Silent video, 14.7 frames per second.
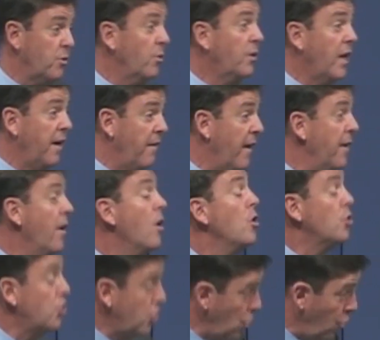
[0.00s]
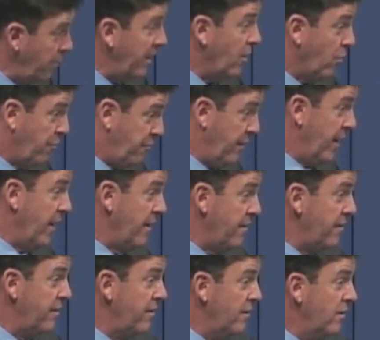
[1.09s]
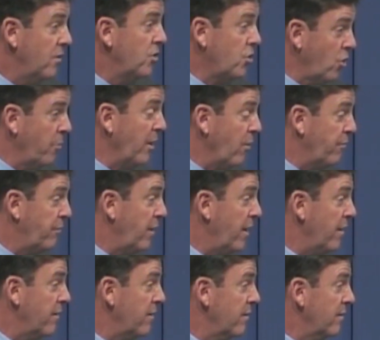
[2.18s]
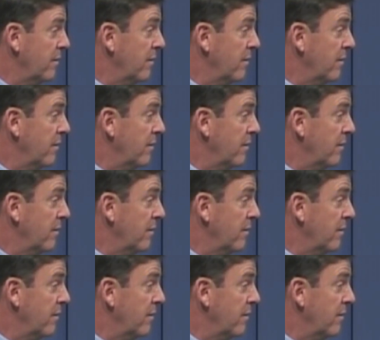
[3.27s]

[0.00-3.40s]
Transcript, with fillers: okay, then show me your faith. Show me your faith.